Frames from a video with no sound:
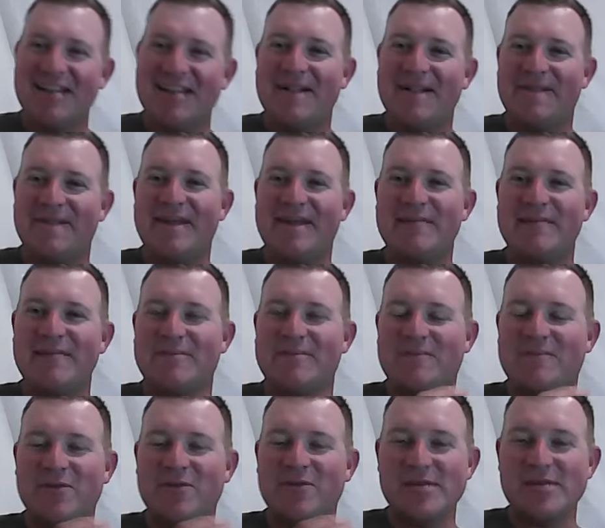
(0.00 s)
That
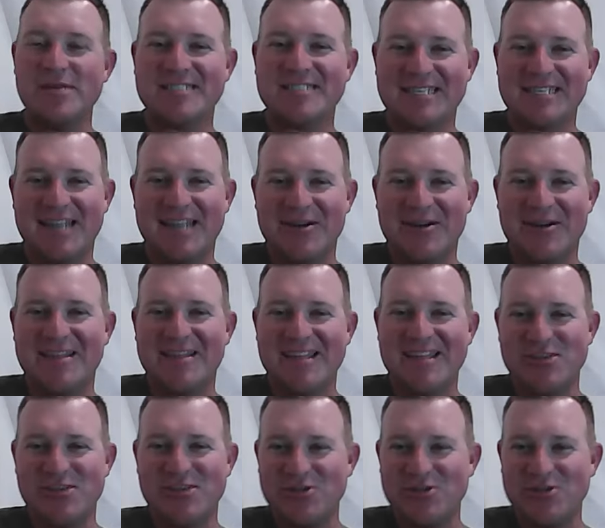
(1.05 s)
first 600 that
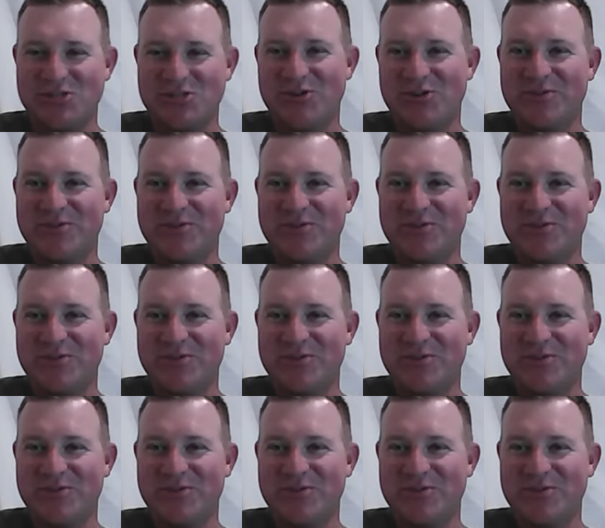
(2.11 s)
you shoot,